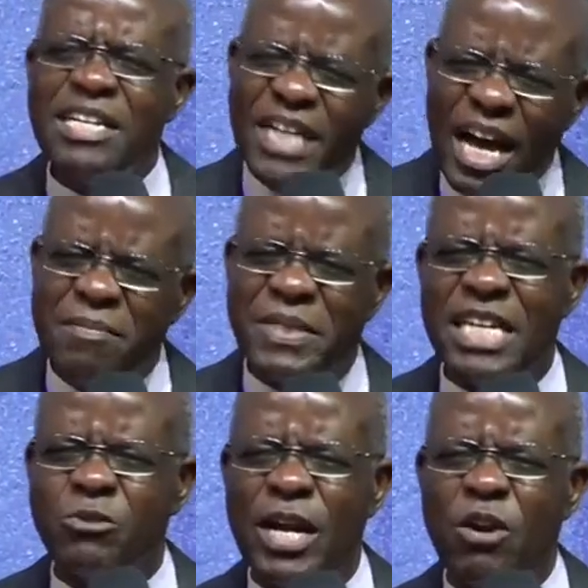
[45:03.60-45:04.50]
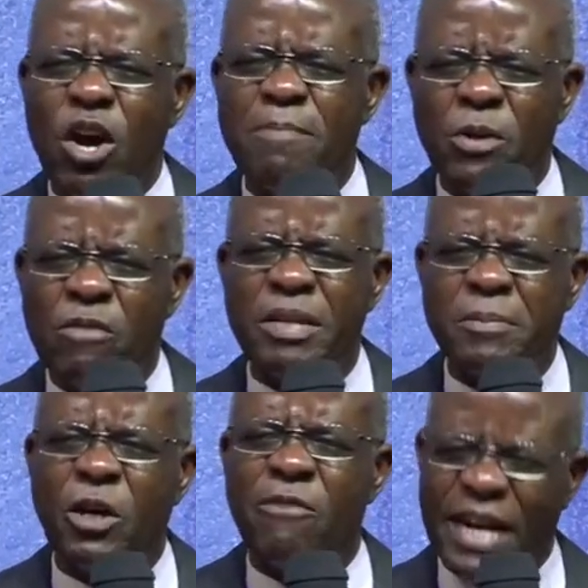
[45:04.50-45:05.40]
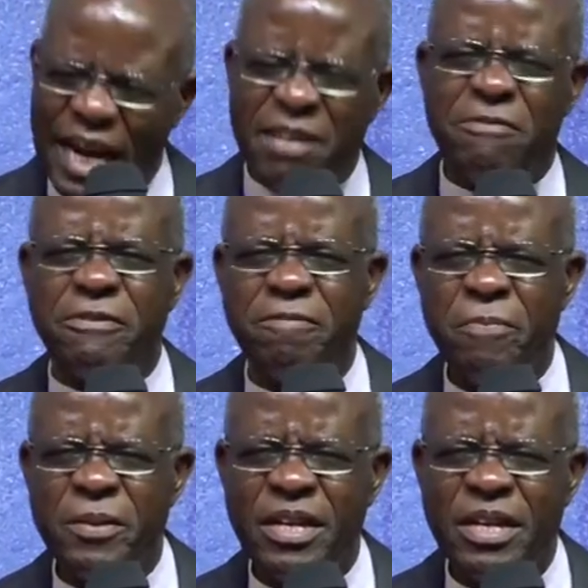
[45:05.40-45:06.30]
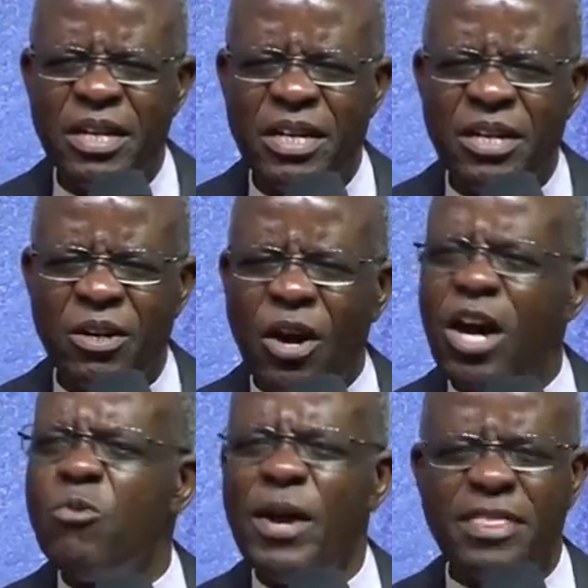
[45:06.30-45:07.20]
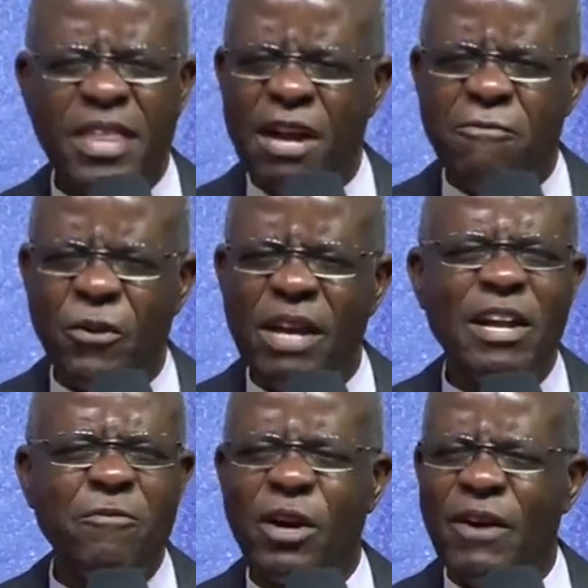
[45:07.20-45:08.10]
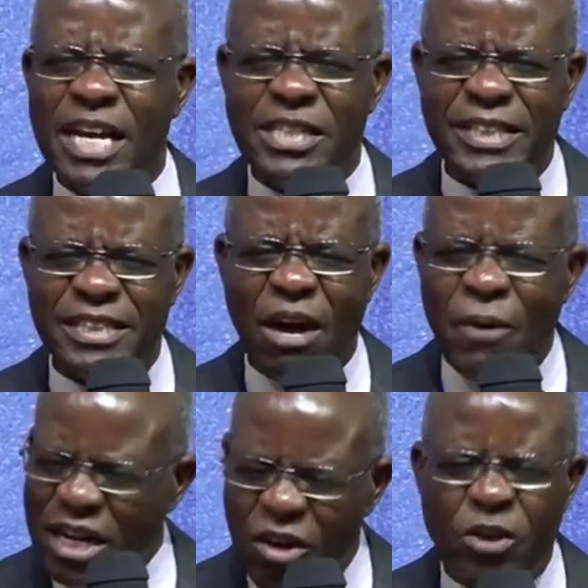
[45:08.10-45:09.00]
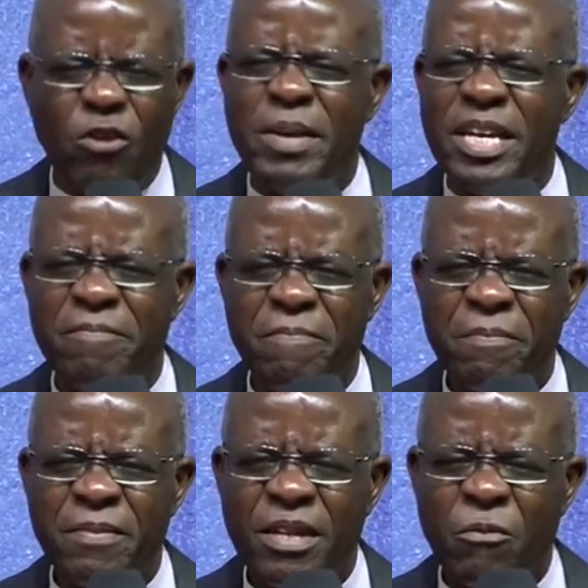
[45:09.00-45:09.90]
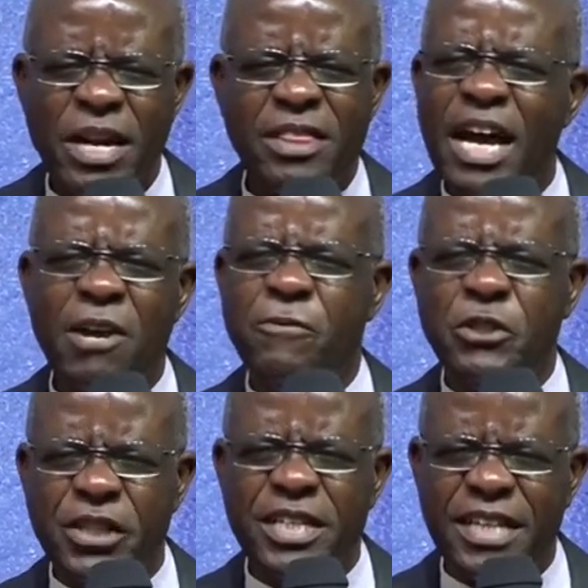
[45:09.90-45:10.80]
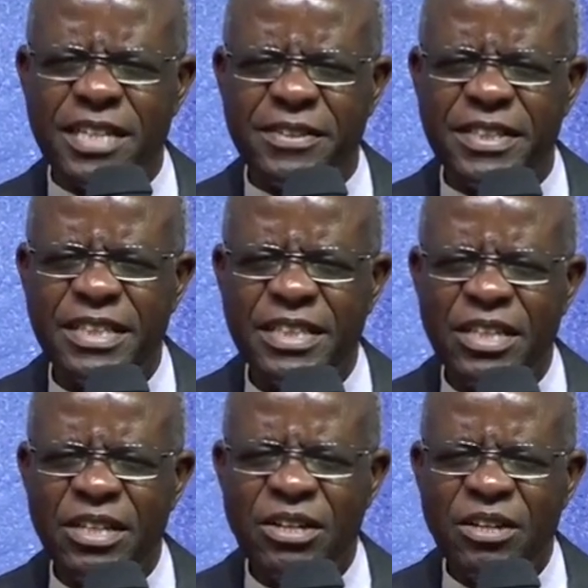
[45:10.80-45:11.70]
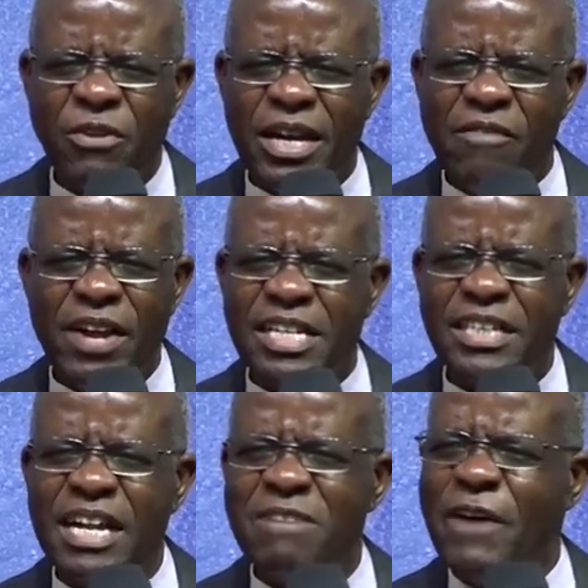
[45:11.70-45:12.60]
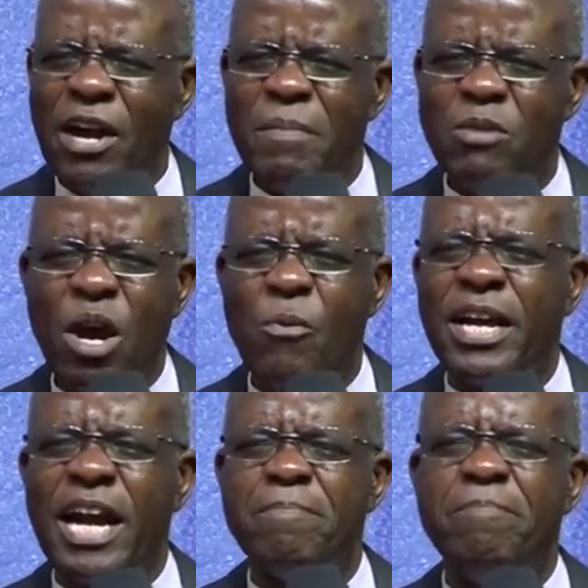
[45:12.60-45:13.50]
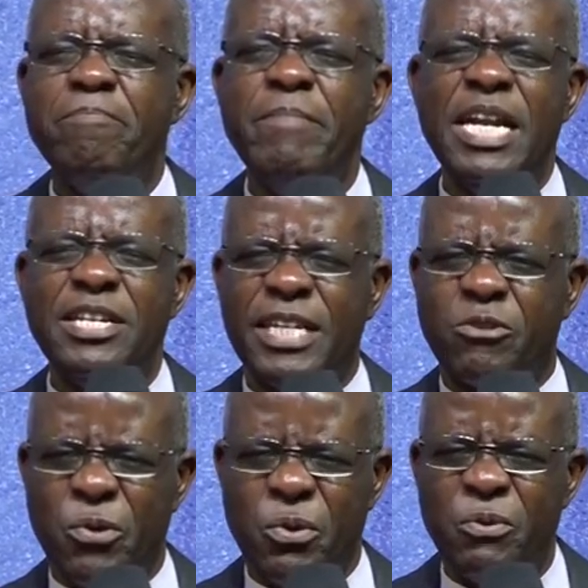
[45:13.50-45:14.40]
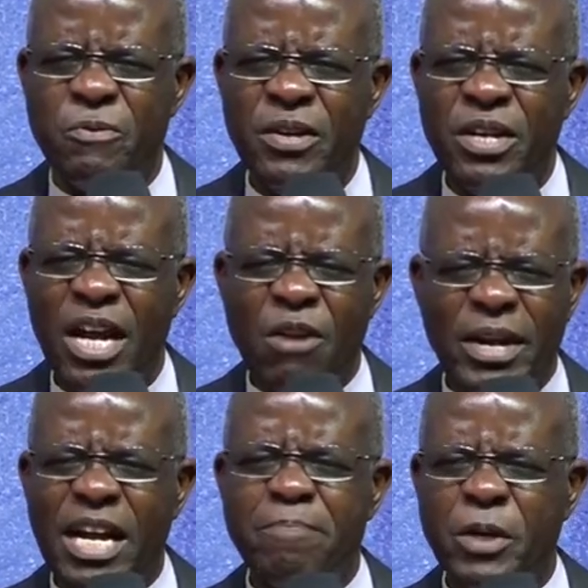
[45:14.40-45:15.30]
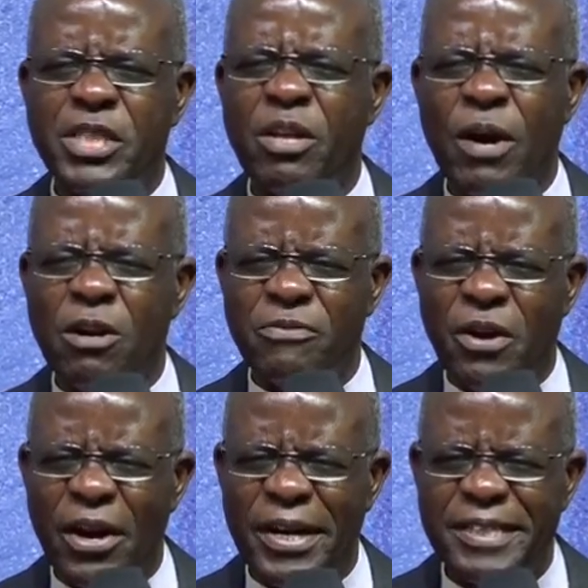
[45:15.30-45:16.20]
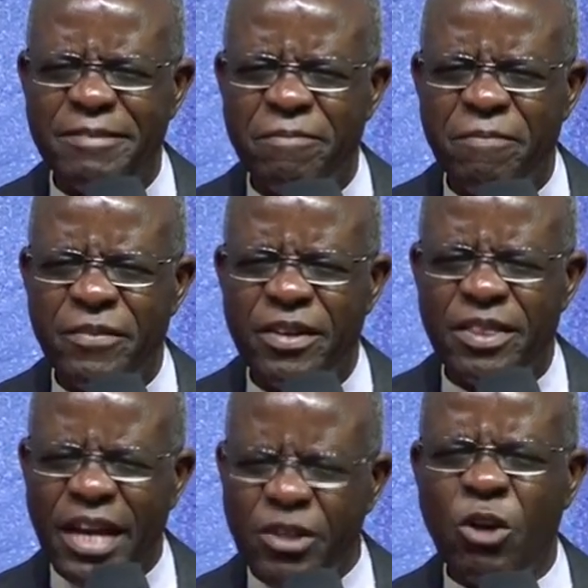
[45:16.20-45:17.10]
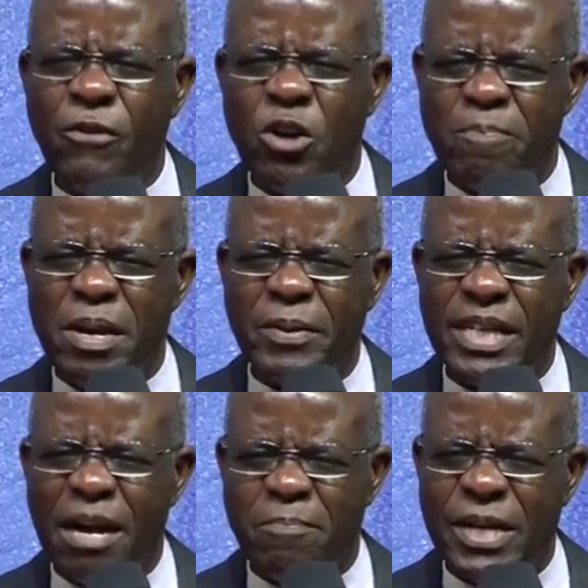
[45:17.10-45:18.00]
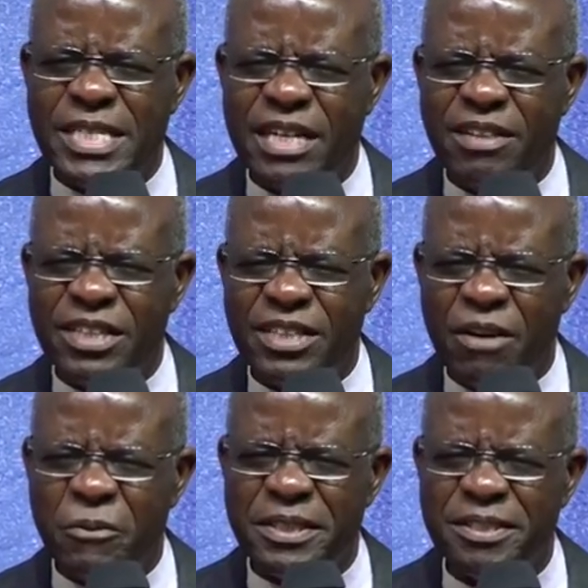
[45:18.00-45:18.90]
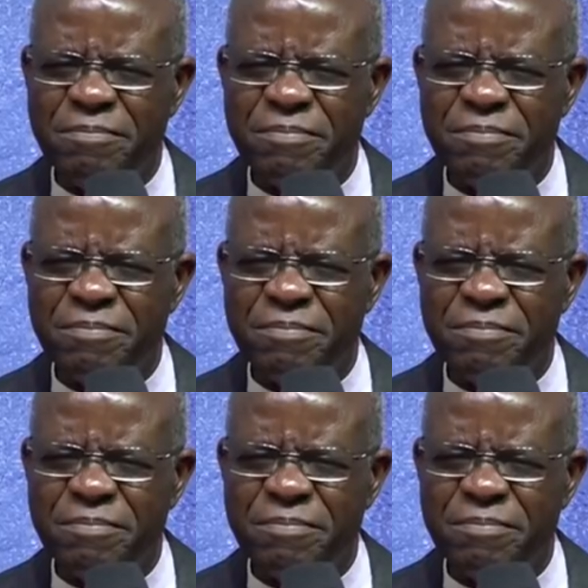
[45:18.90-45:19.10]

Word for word: times, that's when God proves himself alive. Lord, we are thankful, even for our nation, our economy. We are thankful, Jesus, for giving us an environment where we can minister to you and we can preach the word of God. Thank you for your people that are present in this house.